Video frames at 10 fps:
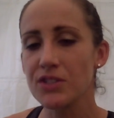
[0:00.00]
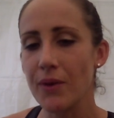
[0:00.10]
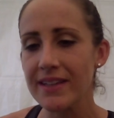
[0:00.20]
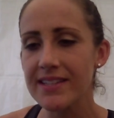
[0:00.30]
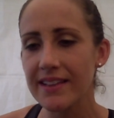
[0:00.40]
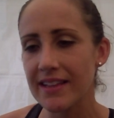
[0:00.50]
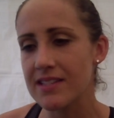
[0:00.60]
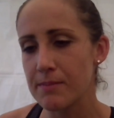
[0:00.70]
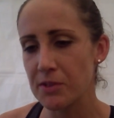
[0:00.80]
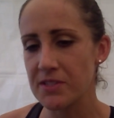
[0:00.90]
So I'd say
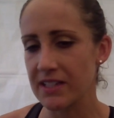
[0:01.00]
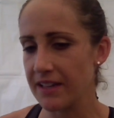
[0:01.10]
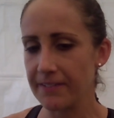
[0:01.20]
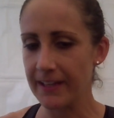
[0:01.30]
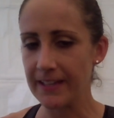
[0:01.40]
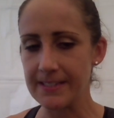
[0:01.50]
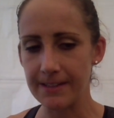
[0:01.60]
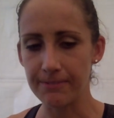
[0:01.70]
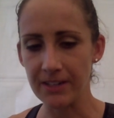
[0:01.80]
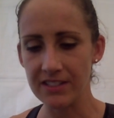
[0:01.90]
that's the most significant
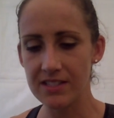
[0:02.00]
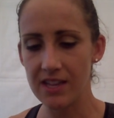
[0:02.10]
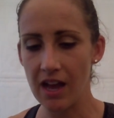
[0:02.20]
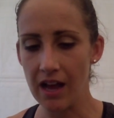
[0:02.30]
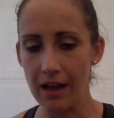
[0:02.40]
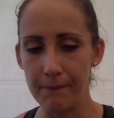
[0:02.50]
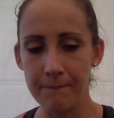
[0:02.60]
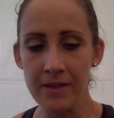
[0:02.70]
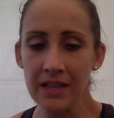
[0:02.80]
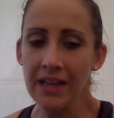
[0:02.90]
difference. Um,